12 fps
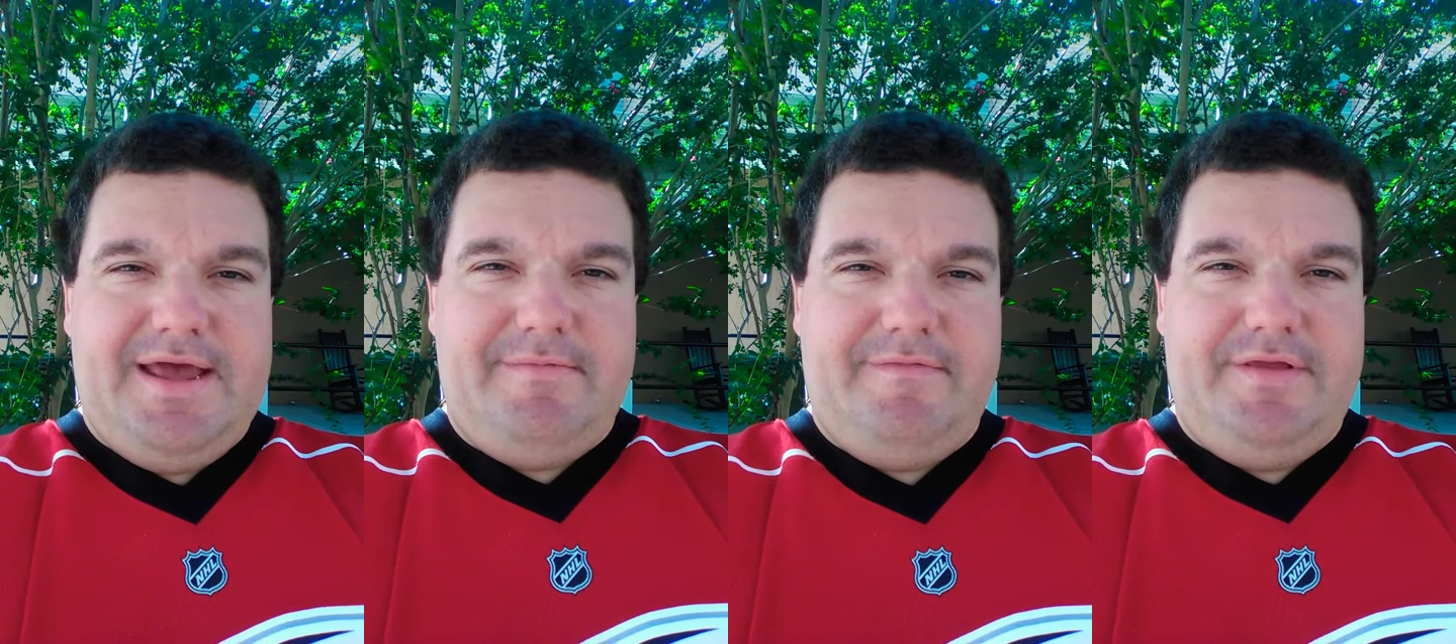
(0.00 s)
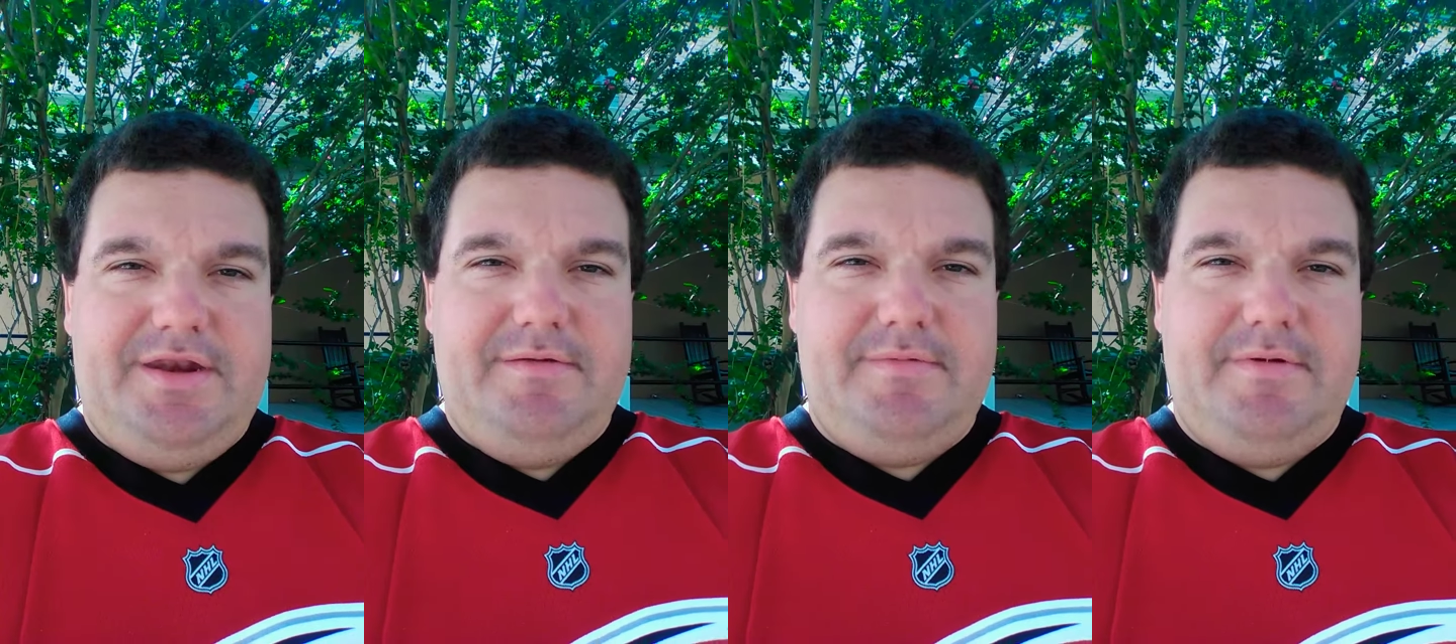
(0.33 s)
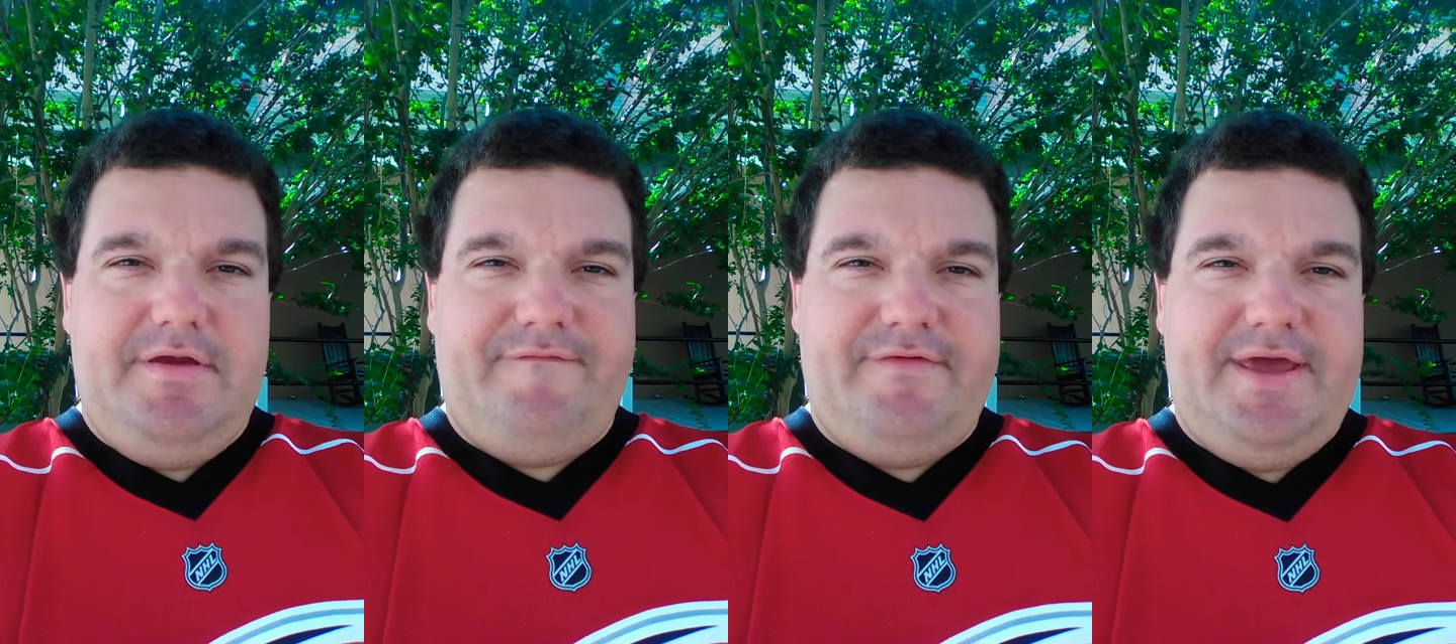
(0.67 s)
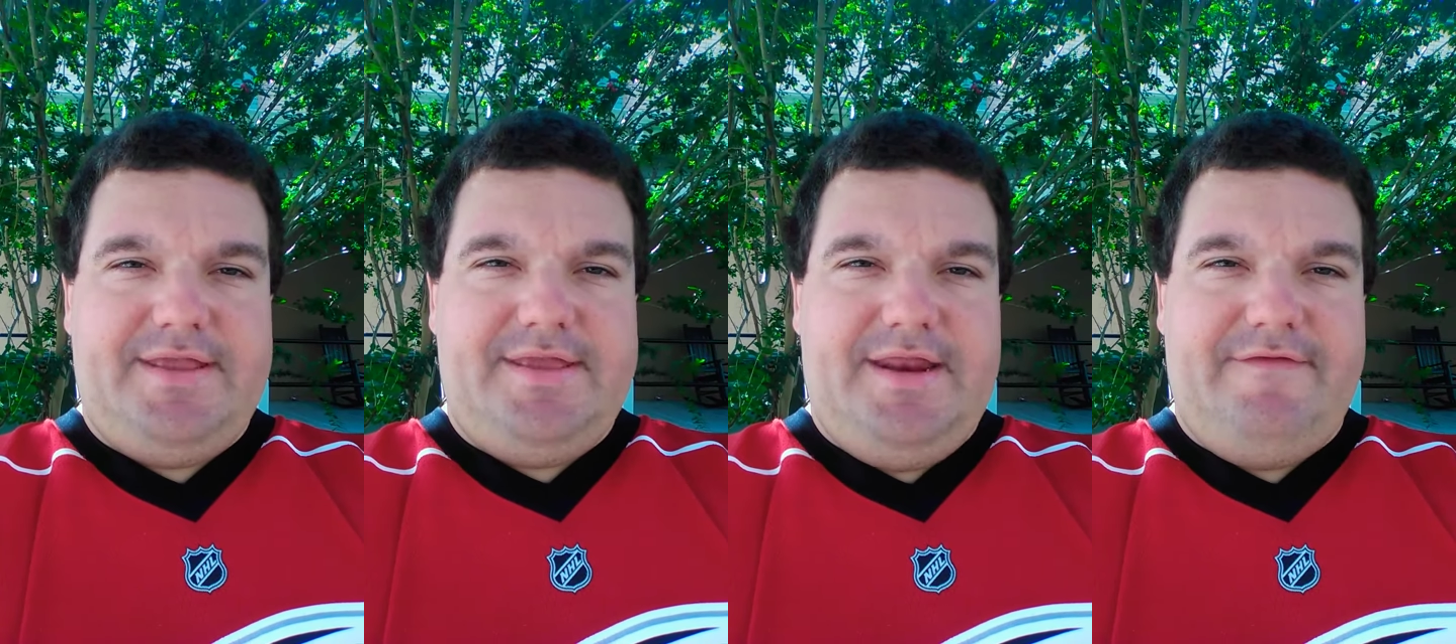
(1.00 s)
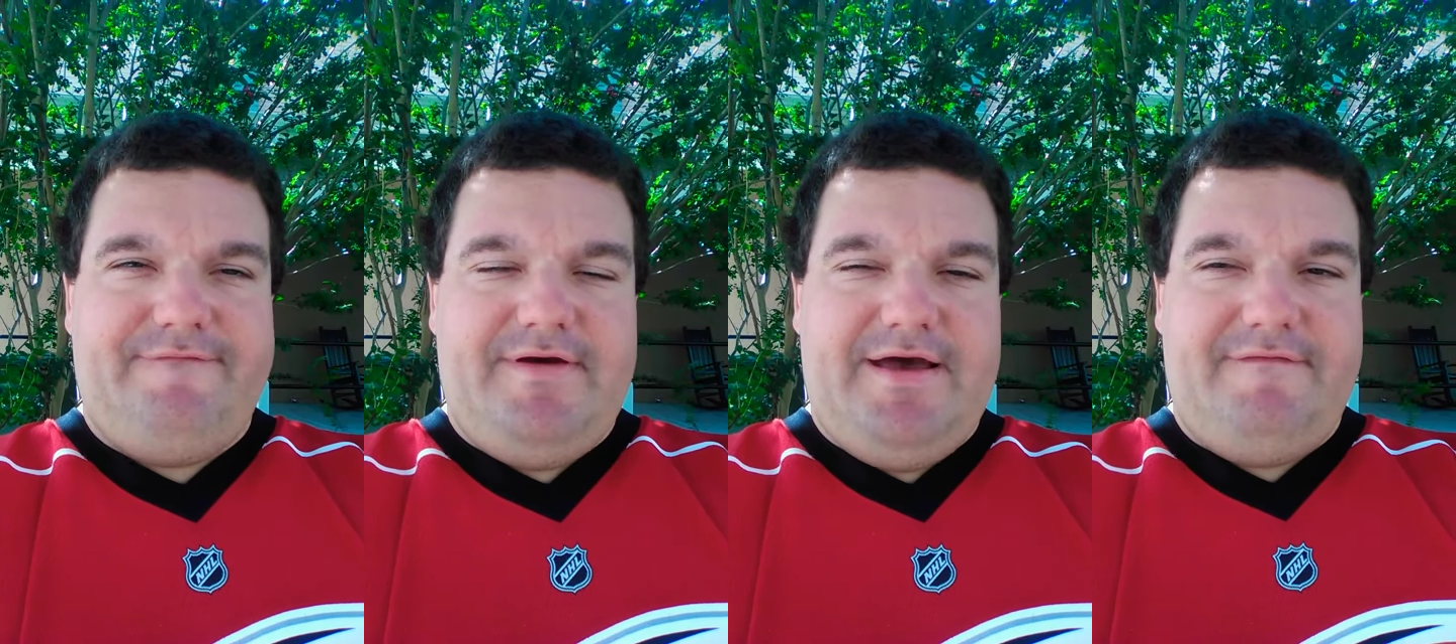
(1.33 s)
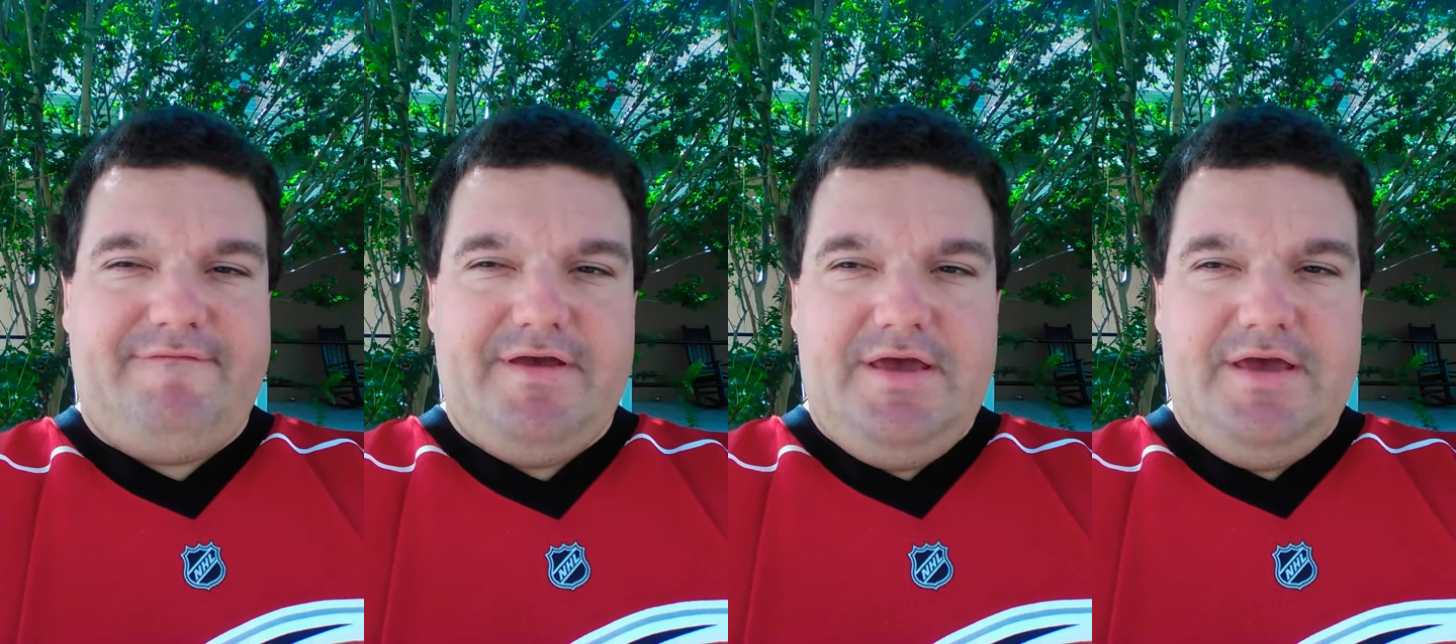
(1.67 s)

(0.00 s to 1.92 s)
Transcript: time of the WWF in 1985.